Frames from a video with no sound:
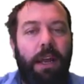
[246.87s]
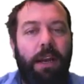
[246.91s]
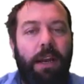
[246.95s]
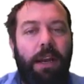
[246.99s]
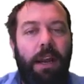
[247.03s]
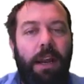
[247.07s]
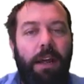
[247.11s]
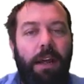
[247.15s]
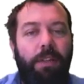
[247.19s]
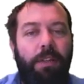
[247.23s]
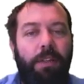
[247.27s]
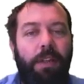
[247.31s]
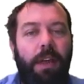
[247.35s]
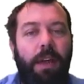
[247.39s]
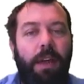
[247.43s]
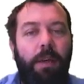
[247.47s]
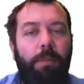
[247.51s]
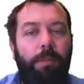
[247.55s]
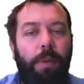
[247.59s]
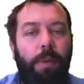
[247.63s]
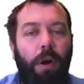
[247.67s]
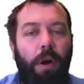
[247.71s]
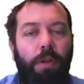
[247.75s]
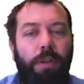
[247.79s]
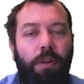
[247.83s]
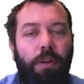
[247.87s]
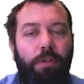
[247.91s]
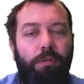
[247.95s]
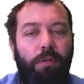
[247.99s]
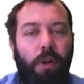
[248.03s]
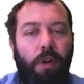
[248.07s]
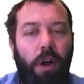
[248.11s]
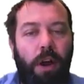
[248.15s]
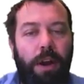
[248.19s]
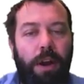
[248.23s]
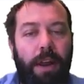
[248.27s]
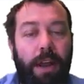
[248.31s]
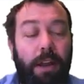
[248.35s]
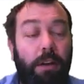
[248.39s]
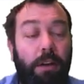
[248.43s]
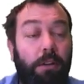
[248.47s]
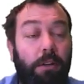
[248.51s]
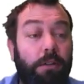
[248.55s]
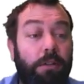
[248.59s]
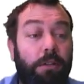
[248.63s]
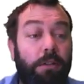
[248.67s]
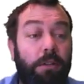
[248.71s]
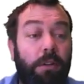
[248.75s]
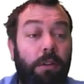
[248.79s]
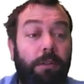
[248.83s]
Now they're both at right
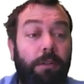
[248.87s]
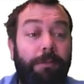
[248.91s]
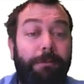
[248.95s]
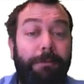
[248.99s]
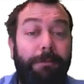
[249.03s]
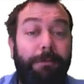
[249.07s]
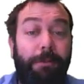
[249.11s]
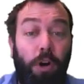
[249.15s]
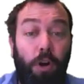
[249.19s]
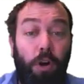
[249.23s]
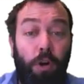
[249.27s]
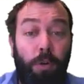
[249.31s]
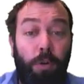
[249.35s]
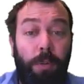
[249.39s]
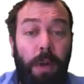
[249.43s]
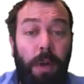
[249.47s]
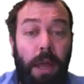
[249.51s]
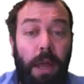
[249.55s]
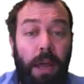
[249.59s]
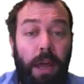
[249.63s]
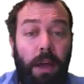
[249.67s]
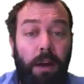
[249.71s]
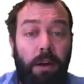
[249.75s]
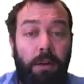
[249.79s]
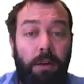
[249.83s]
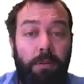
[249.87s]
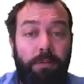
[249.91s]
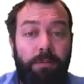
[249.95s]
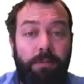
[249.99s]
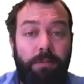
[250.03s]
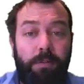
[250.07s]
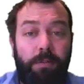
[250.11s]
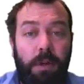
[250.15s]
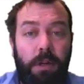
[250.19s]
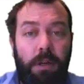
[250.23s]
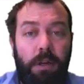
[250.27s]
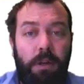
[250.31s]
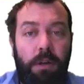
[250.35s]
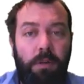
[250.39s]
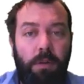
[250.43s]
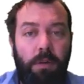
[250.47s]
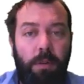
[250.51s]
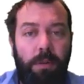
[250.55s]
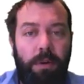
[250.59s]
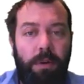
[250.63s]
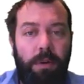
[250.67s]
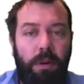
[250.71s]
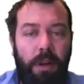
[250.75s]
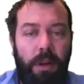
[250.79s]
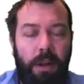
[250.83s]
angles from our, what
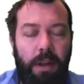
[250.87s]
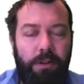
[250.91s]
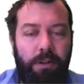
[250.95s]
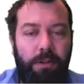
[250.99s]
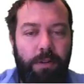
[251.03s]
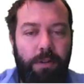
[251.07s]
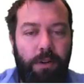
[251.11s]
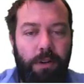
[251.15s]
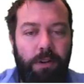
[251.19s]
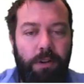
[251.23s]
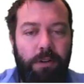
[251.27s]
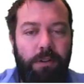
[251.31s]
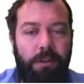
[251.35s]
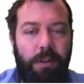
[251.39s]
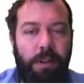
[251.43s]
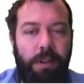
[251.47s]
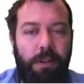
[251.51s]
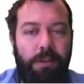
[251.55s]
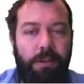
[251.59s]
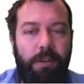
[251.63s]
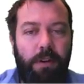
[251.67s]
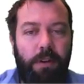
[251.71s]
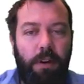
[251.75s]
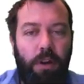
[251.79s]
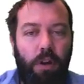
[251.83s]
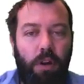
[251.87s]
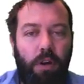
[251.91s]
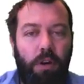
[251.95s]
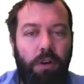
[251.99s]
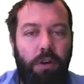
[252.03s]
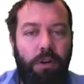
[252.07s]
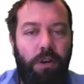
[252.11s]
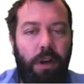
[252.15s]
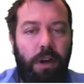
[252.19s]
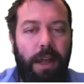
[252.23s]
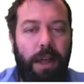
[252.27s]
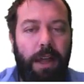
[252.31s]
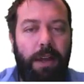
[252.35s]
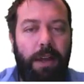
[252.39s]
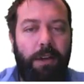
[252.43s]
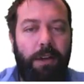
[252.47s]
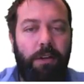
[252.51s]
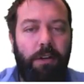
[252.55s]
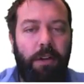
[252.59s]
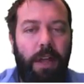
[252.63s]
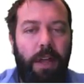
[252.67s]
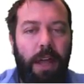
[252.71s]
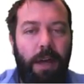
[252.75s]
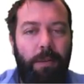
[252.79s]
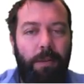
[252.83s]
we call our traverse, this long
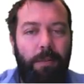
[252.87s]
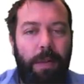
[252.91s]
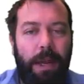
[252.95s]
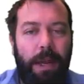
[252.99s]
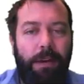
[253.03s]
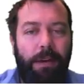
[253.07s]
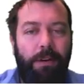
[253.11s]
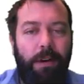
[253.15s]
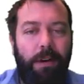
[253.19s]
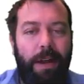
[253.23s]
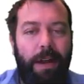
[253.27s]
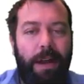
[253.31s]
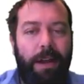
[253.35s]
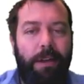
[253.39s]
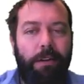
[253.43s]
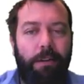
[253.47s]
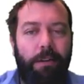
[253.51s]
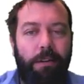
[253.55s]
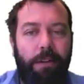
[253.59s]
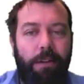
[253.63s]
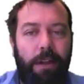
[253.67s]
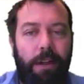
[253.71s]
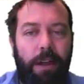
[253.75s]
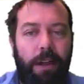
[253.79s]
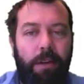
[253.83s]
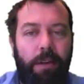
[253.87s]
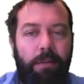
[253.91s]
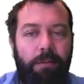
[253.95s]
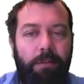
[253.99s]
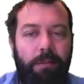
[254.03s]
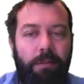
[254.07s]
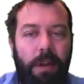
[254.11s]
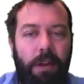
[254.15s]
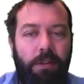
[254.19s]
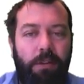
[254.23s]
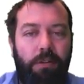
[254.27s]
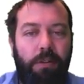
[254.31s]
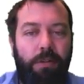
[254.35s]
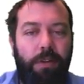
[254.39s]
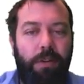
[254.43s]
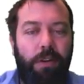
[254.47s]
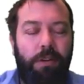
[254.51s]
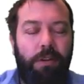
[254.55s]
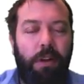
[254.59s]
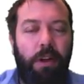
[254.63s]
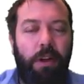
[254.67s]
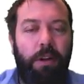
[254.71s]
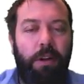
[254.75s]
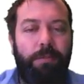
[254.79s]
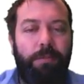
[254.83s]
diagonal, our main diagonal there, our
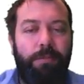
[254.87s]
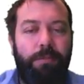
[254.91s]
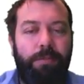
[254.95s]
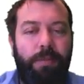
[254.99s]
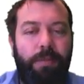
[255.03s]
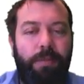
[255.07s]
traverse line.